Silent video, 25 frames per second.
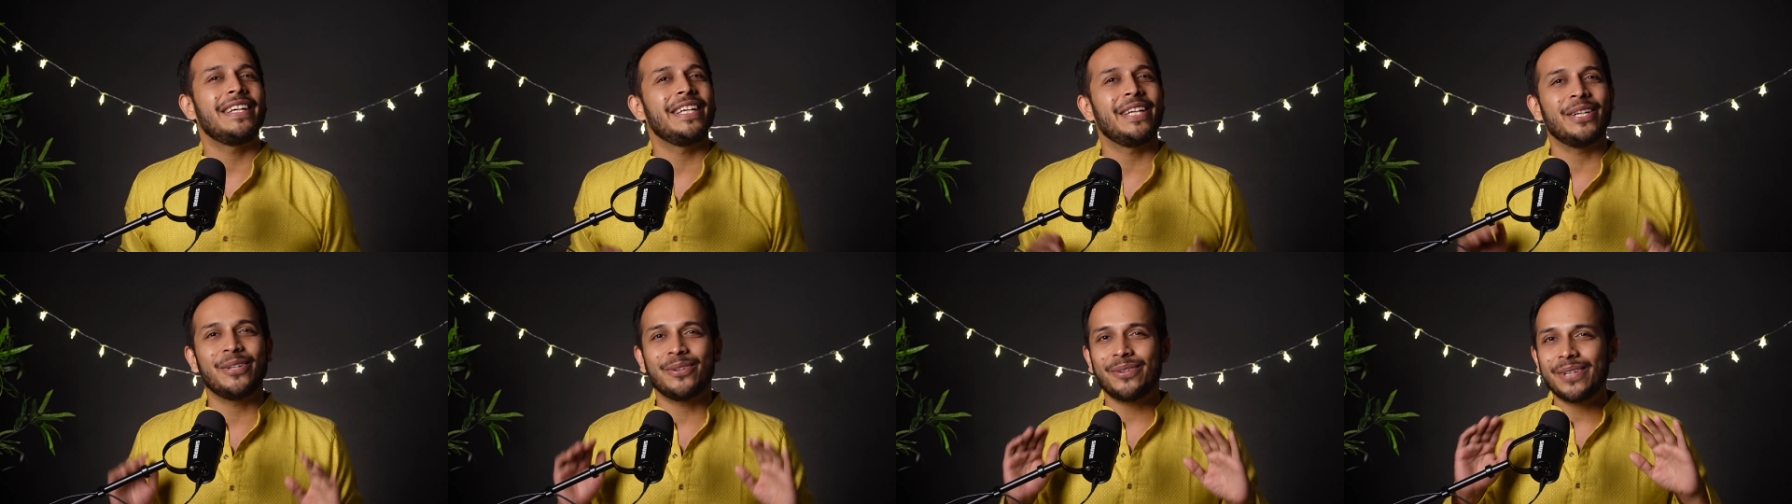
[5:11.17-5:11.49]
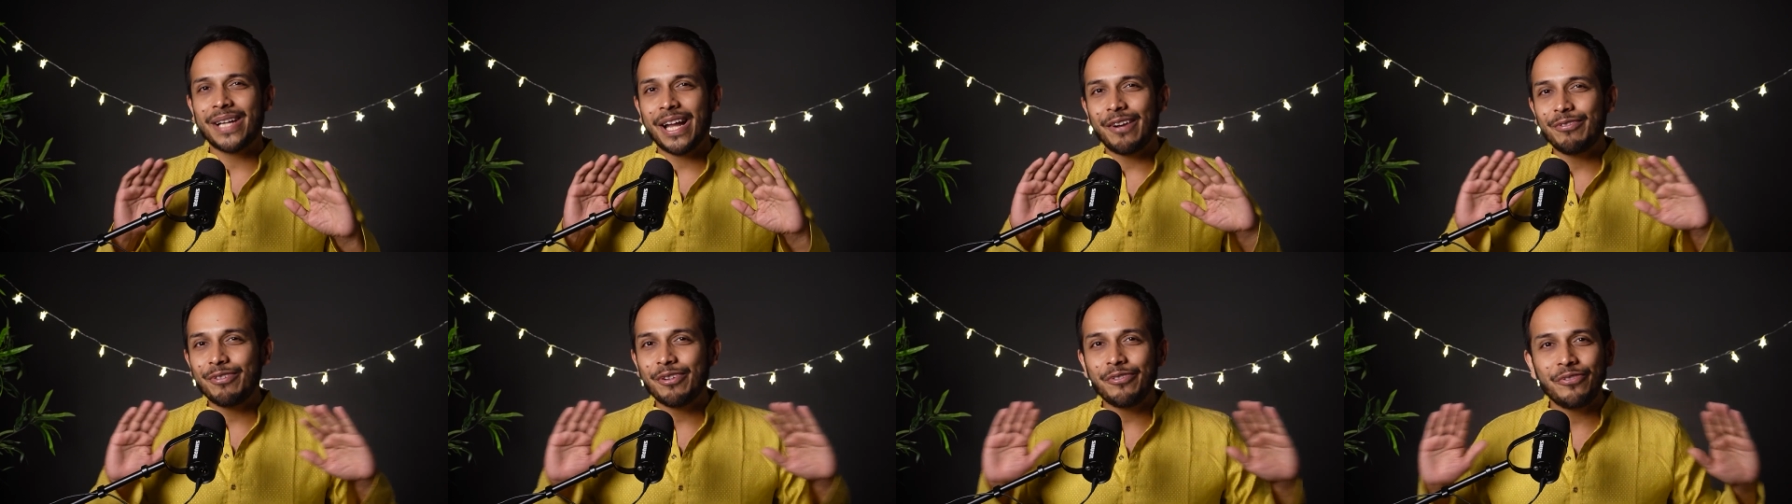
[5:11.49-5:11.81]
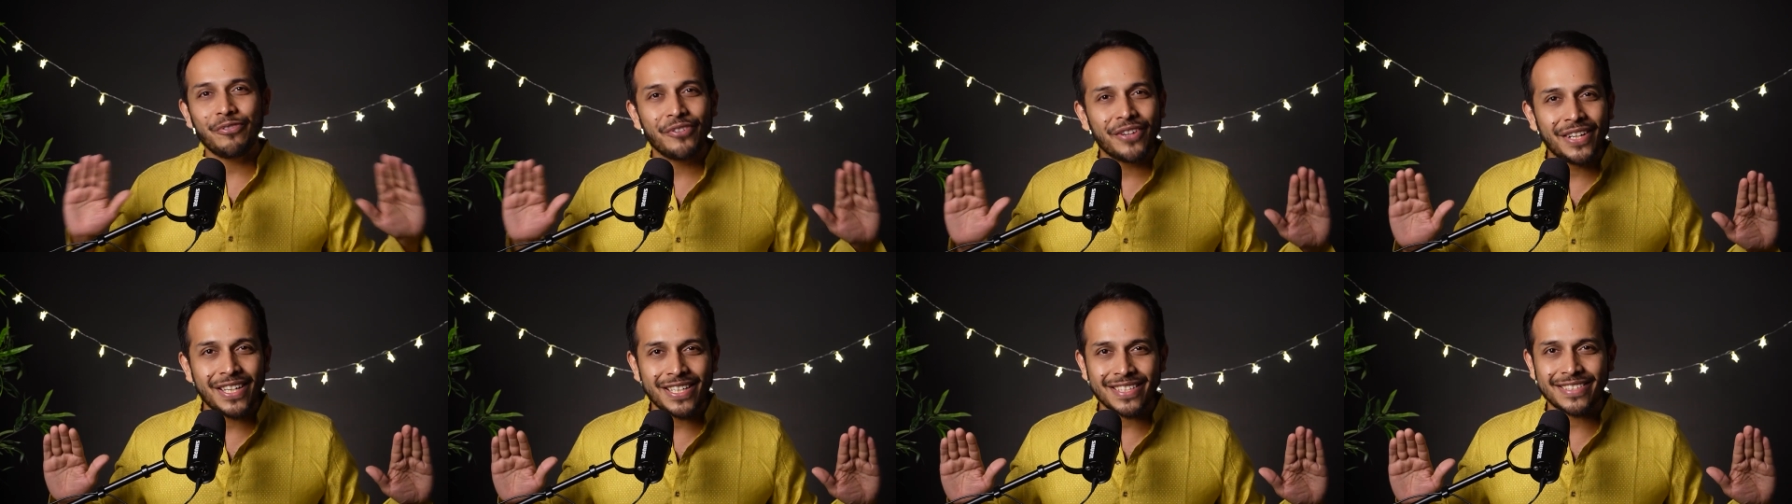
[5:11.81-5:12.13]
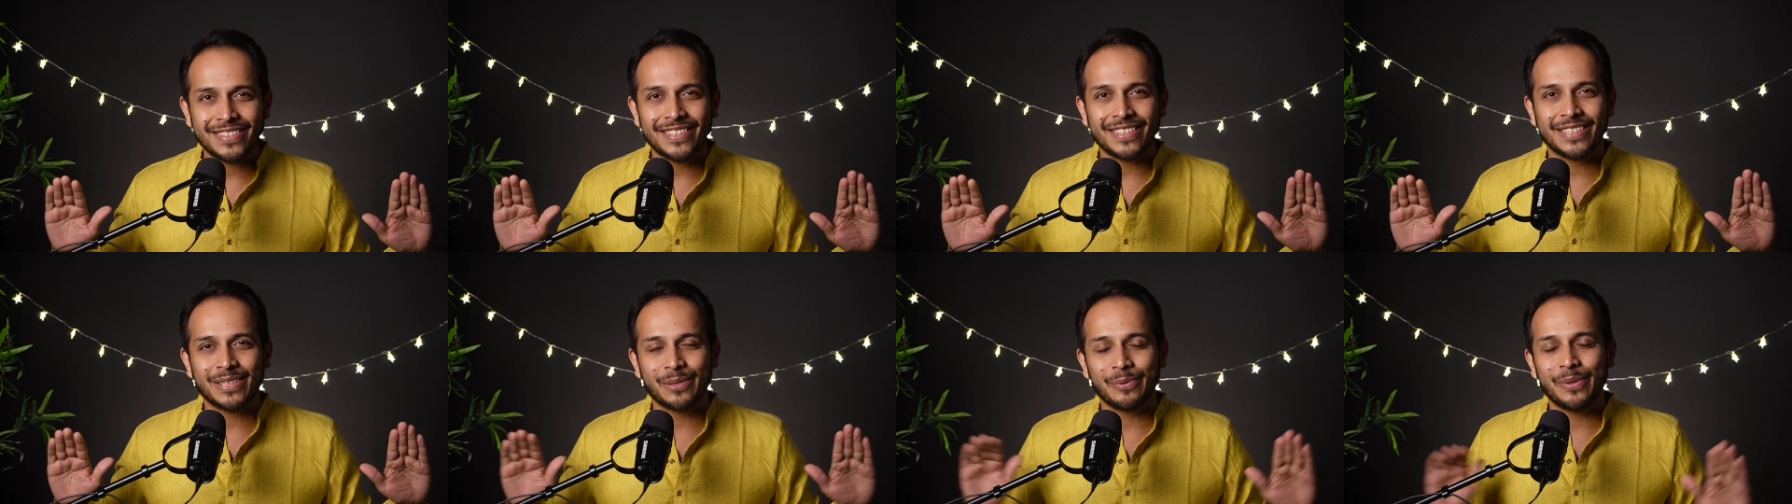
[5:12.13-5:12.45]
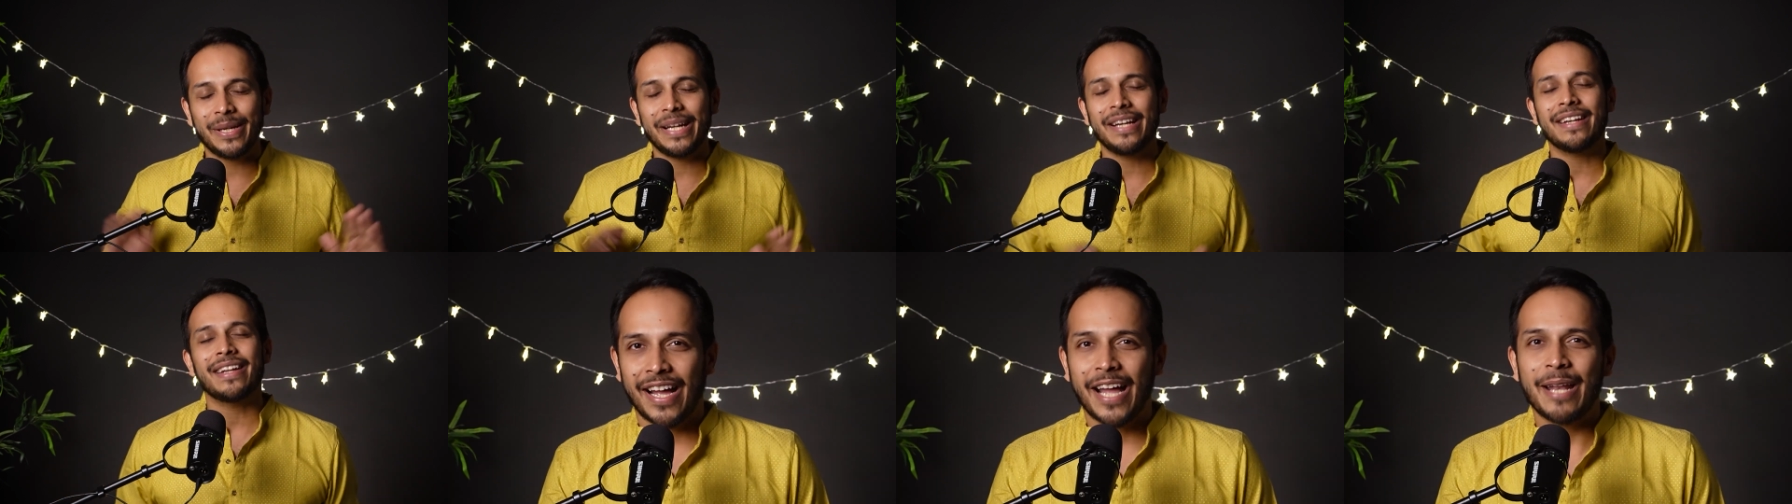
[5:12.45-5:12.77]
You don't have to finish the
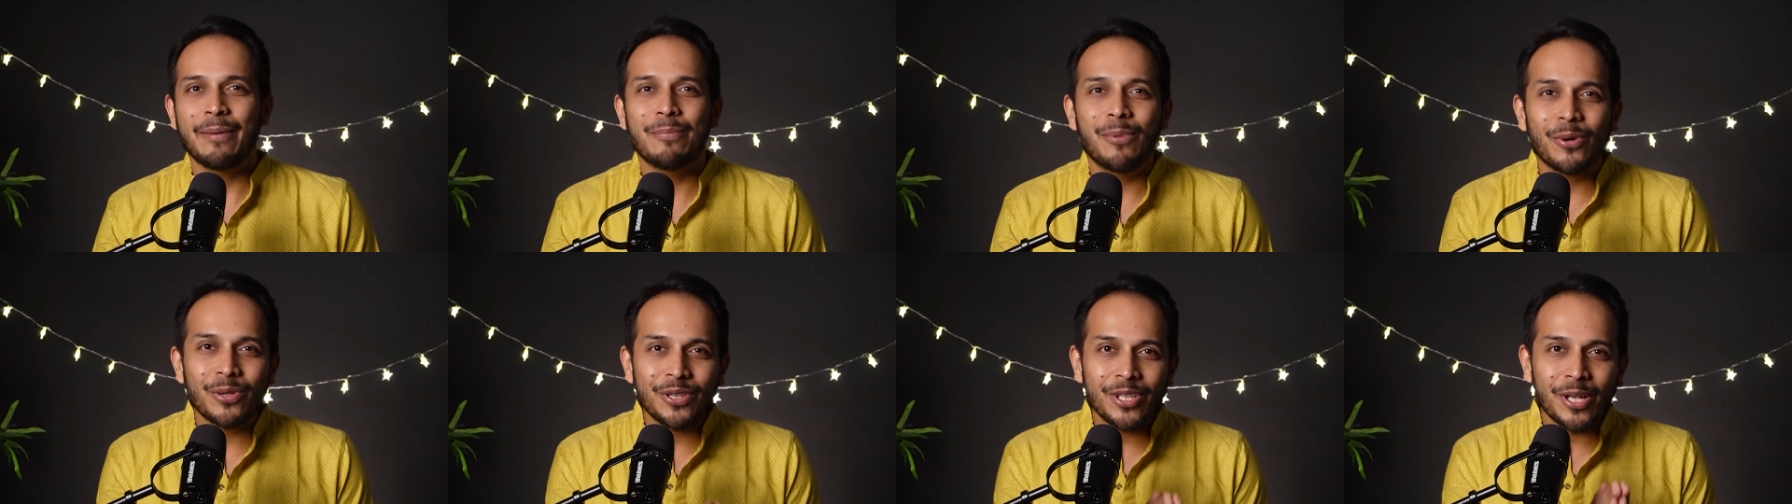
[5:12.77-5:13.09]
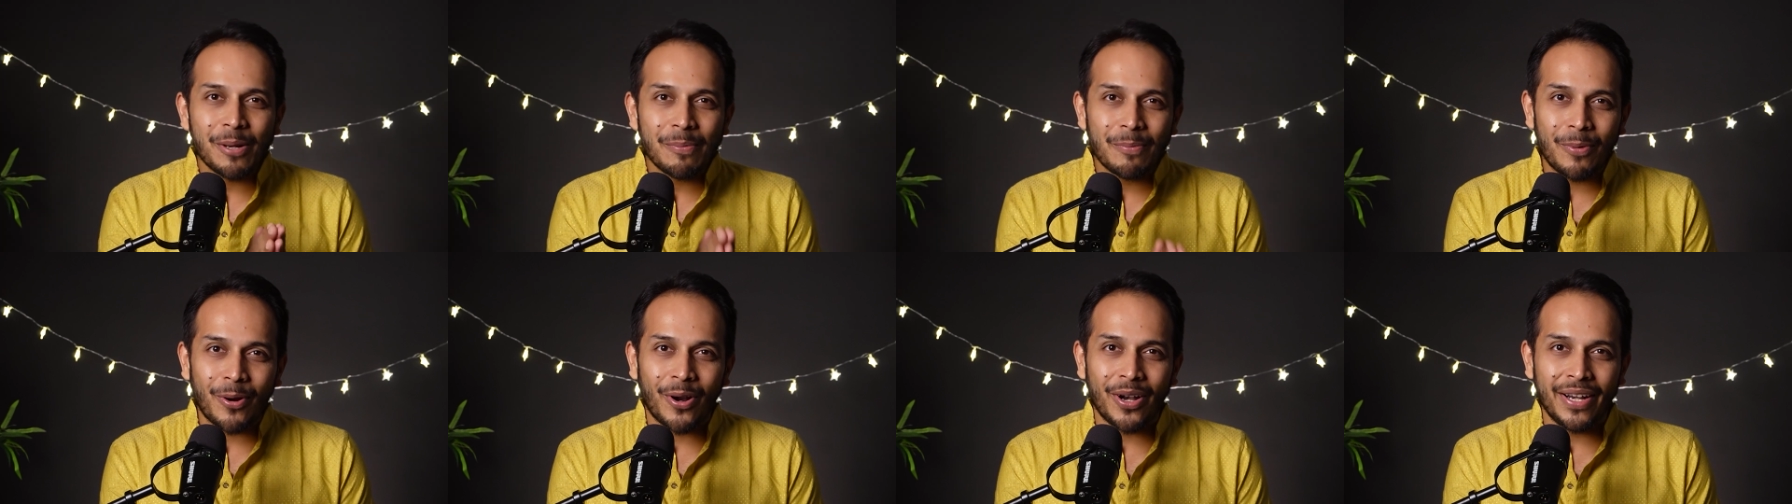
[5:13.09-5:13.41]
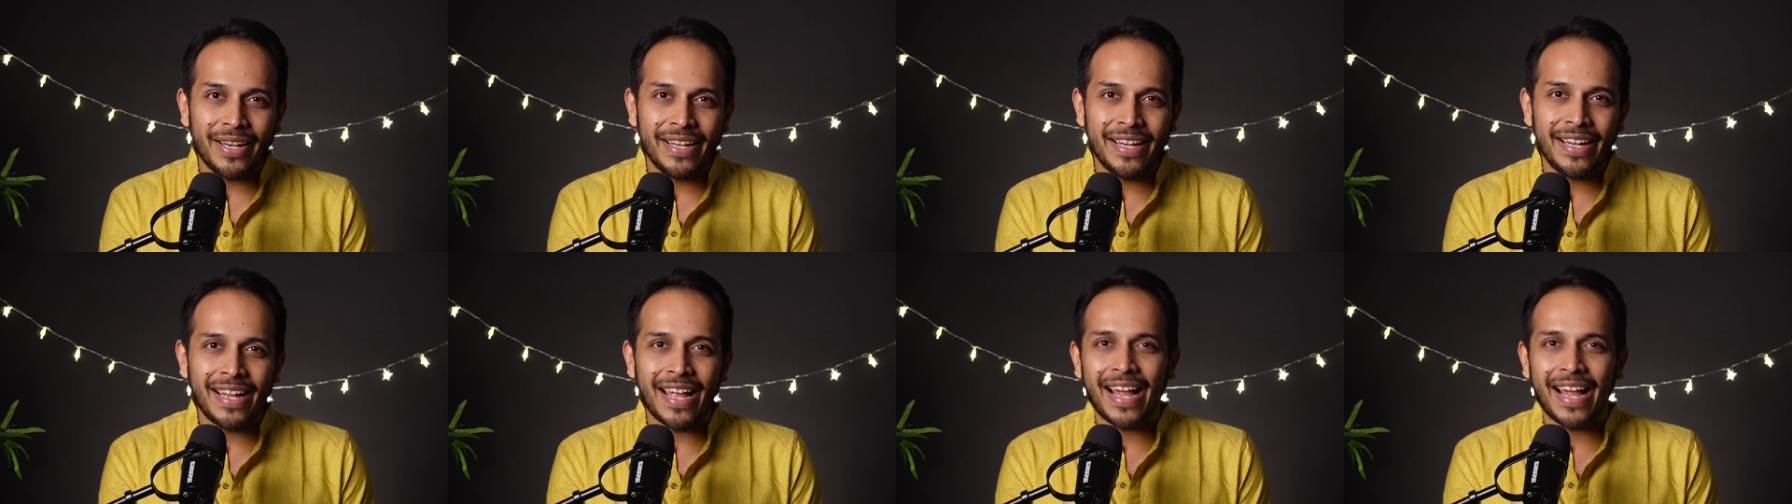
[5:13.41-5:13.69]
sweet, and both your body